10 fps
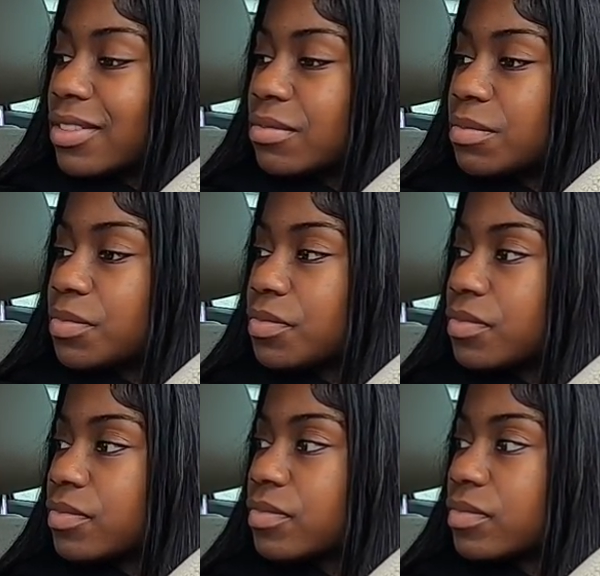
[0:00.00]

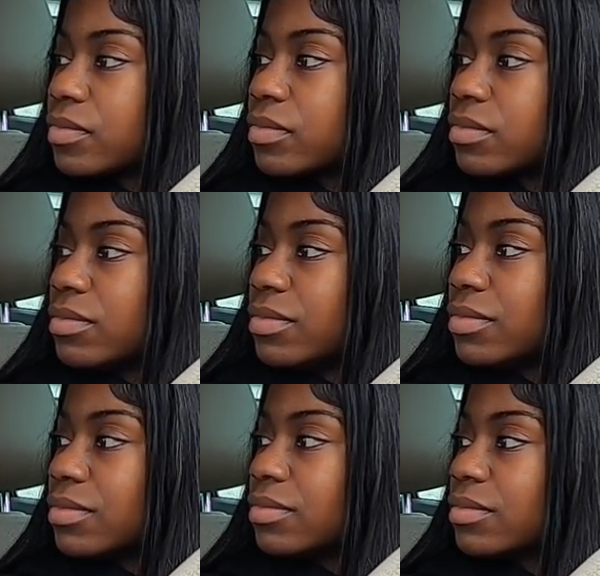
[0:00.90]

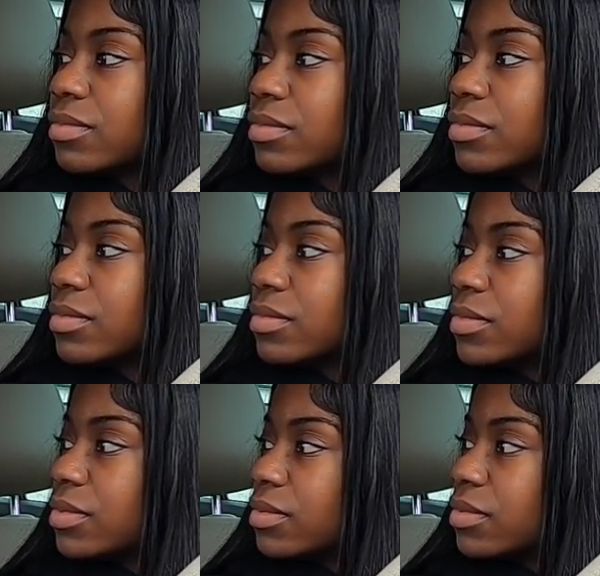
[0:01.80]

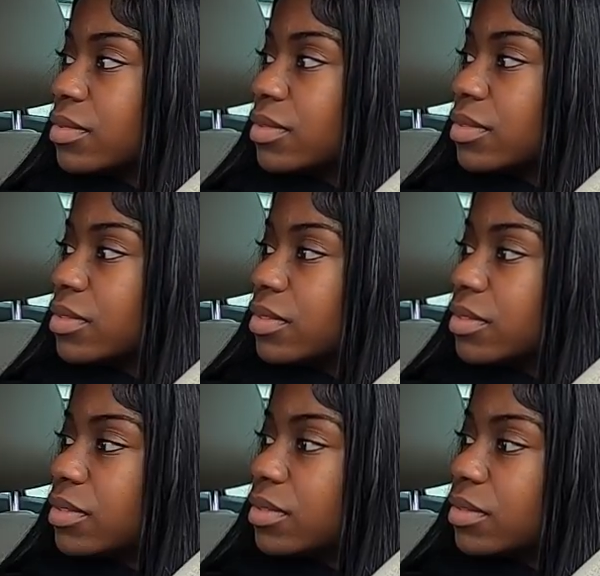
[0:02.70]

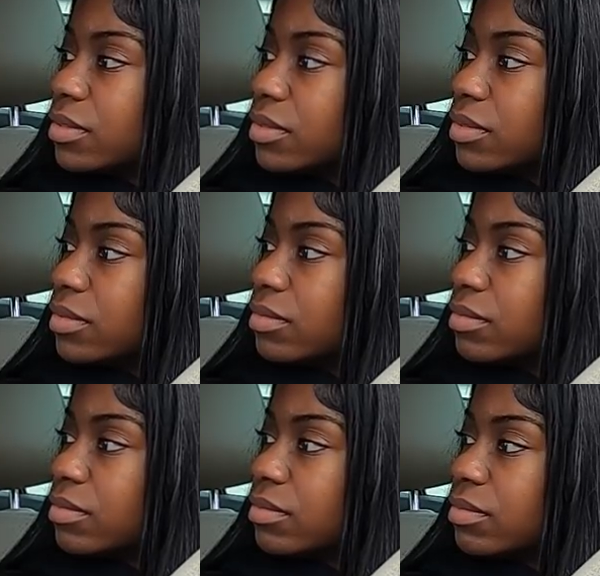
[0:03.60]

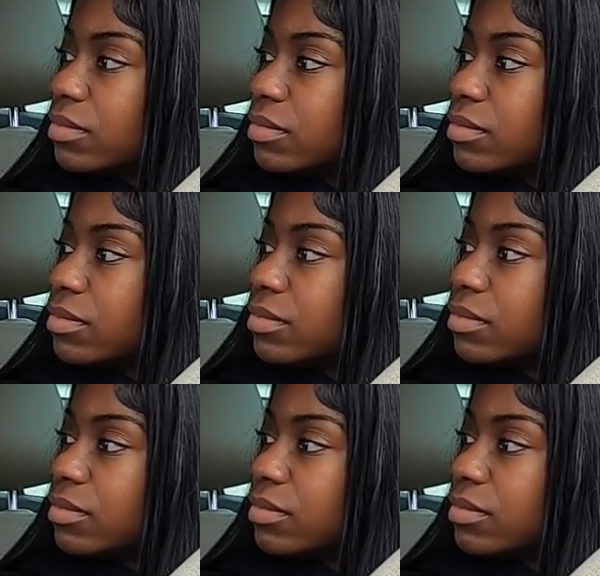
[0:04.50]
(silent)